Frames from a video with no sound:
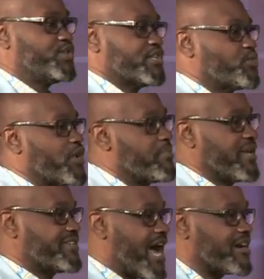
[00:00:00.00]
just want to be
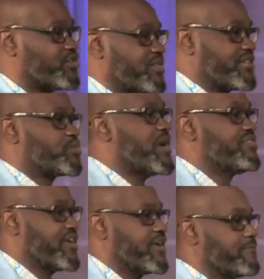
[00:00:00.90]
a doctor, that's one
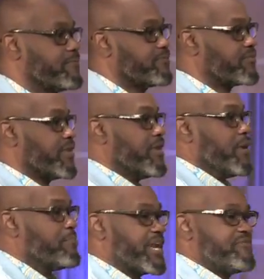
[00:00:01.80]
thing.
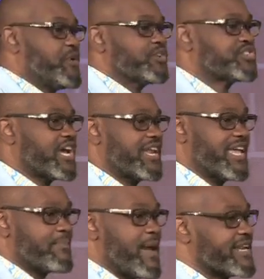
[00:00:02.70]
But if you're
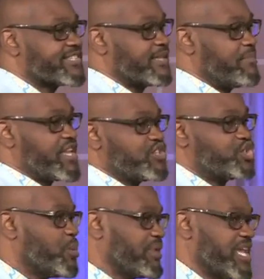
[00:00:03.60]
studying medicine
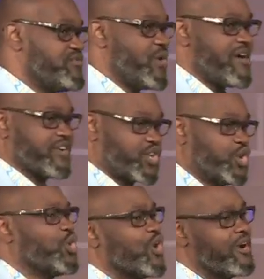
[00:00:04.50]
because you believe you have a
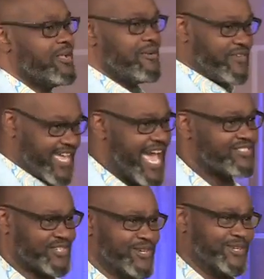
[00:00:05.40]
cure for
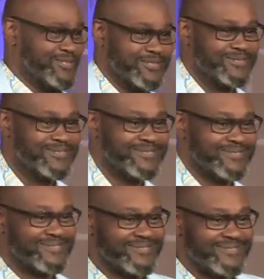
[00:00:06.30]
cancer,
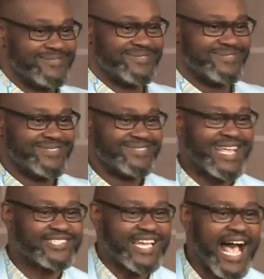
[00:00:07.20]

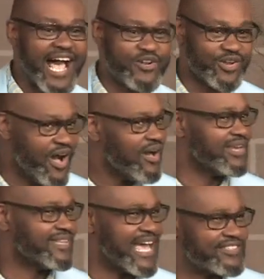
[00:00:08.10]
that's a higher
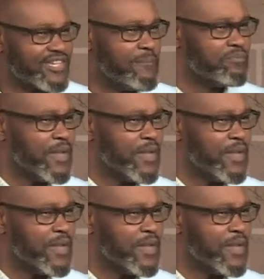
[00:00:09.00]
calling. That's a